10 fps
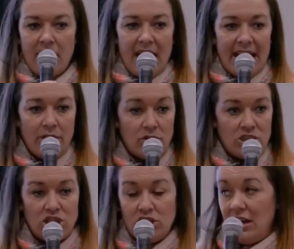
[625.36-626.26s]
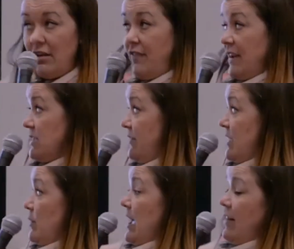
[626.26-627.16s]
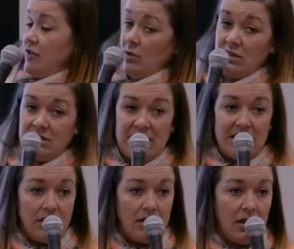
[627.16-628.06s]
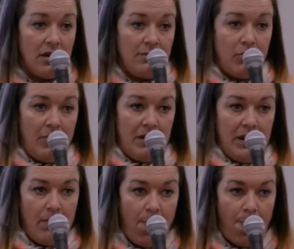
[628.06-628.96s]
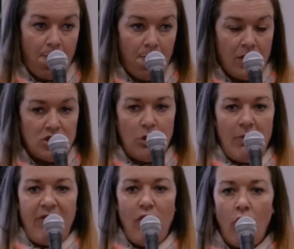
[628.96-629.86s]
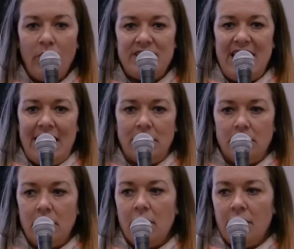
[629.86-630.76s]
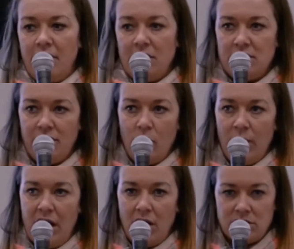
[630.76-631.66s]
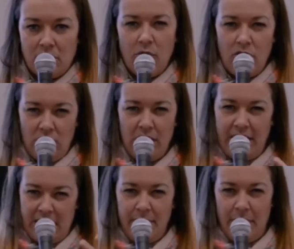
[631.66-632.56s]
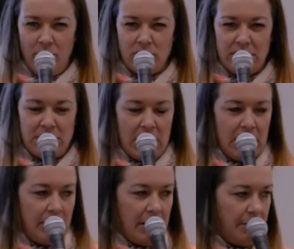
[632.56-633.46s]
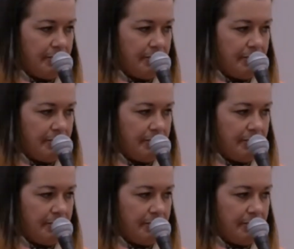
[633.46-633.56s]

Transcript: In order to do that effectively, we have to understand our clients properly. So before we tell, first of all we ask, and we'll look at that in a bit more detail in a minute.